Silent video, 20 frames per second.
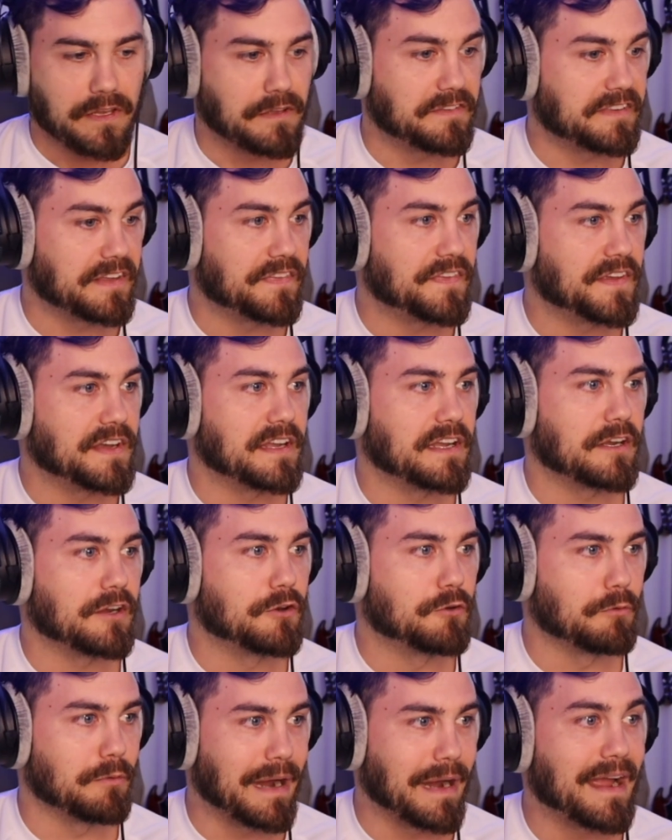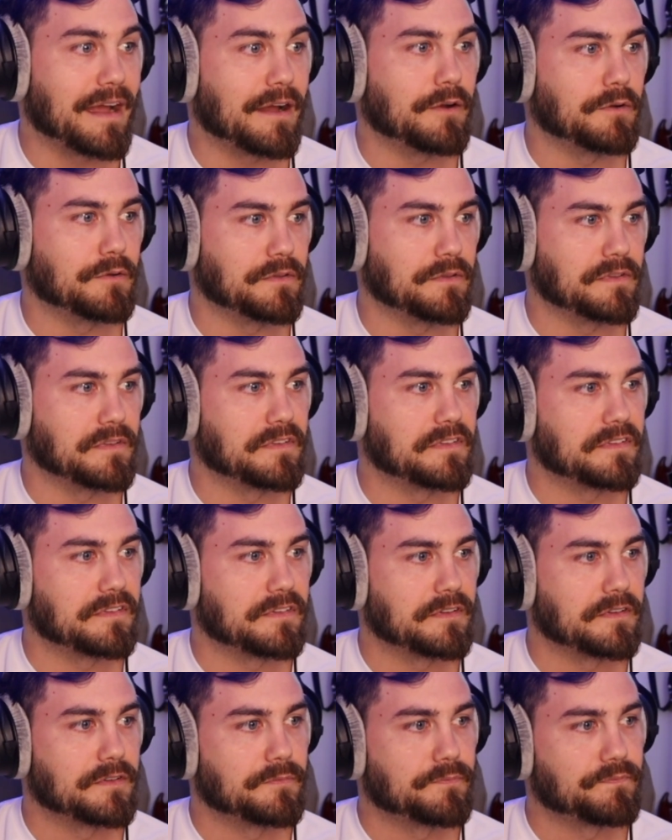You said that it
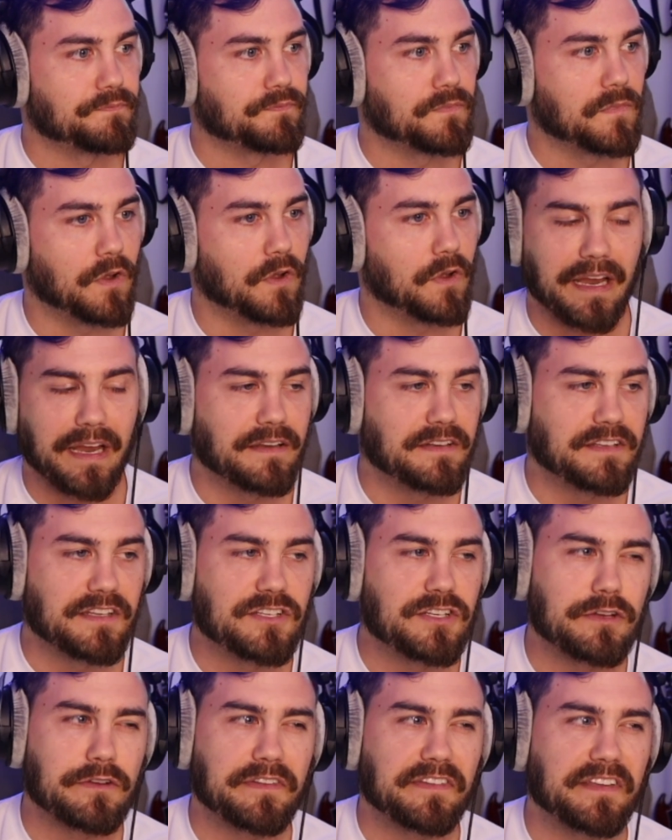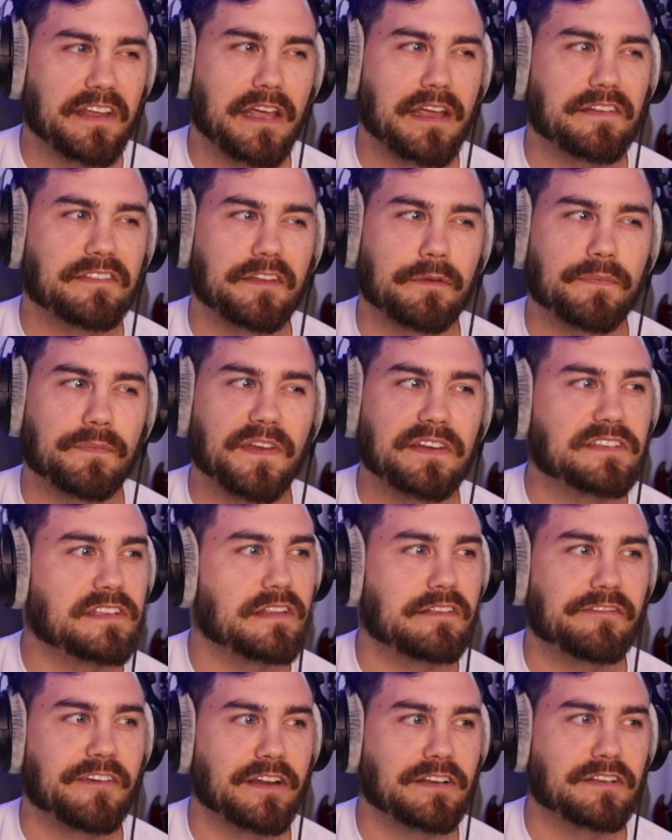grounds. Okay, did you say something
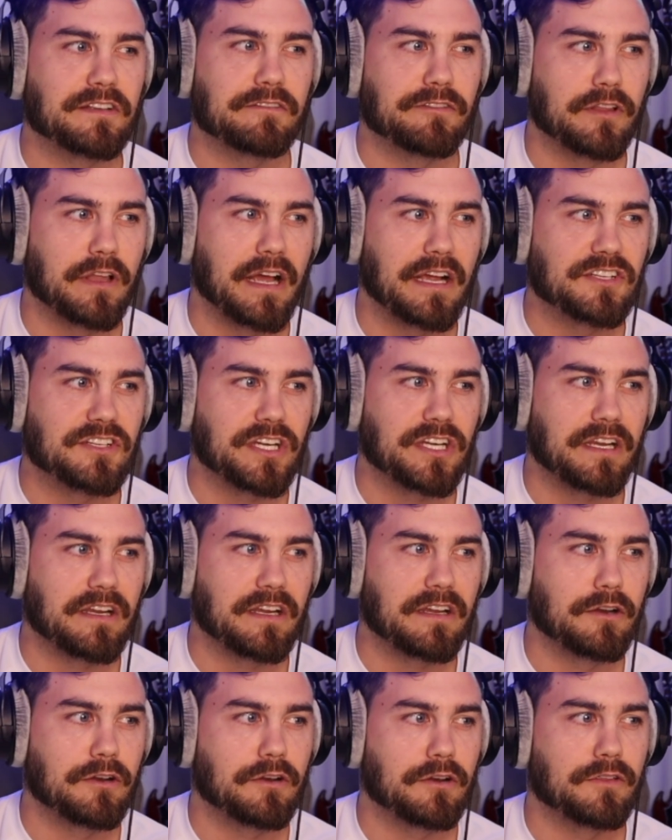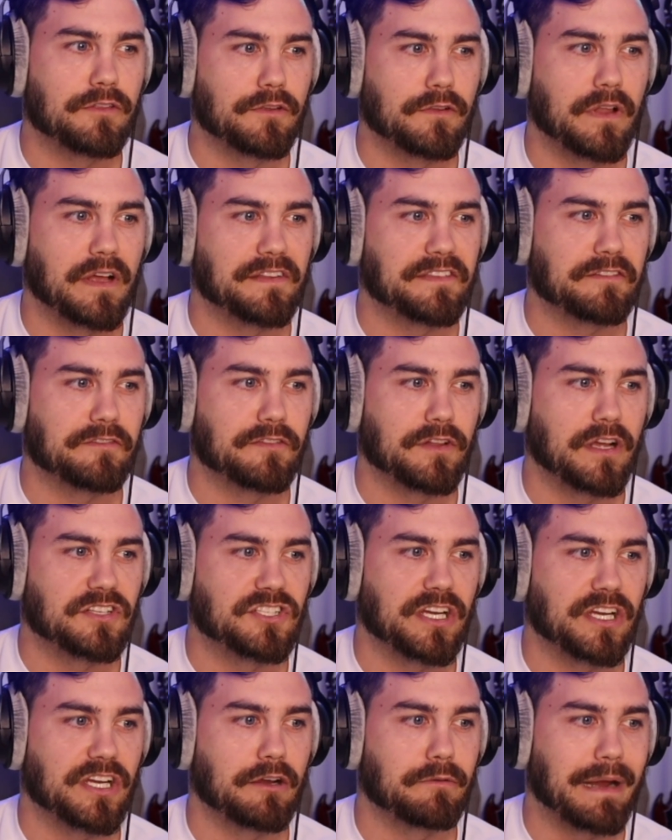to the effect of logic, the laws of
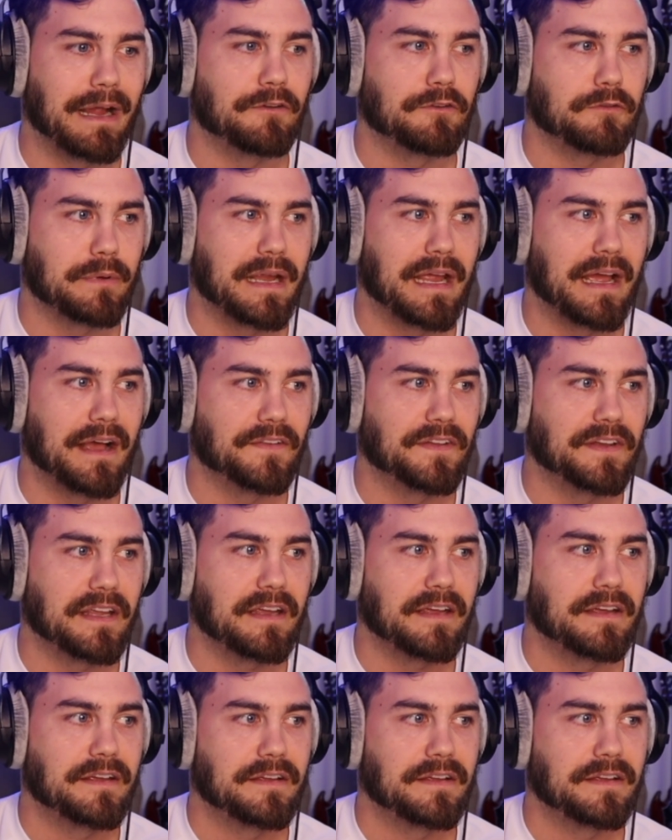logic ground reality?